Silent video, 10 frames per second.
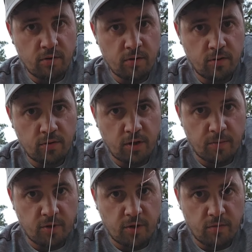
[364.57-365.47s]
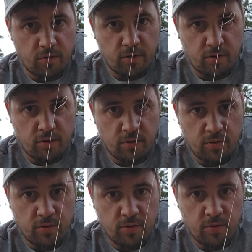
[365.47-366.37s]
A drop shot rig.
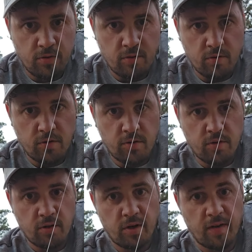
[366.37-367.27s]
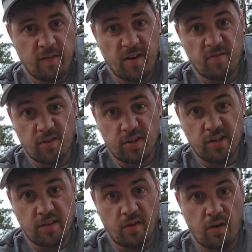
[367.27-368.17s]
I've got a really
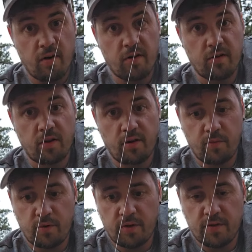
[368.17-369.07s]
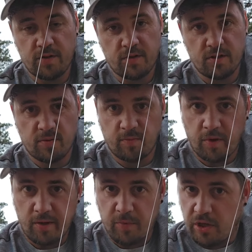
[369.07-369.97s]
long one on this. This will
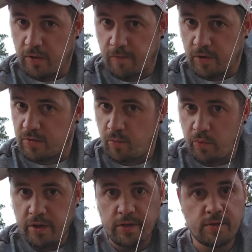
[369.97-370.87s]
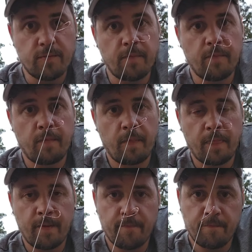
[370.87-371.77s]
probably be good for some weeds.
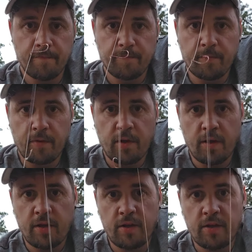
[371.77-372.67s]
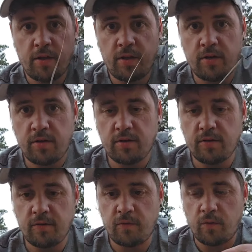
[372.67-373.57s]
And then
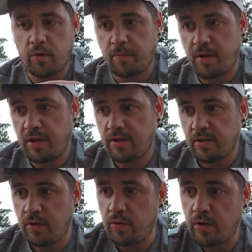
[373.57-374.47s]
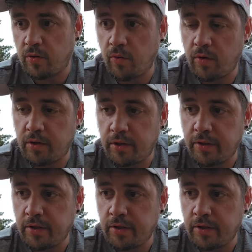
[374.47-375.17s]
for bait, you can totally,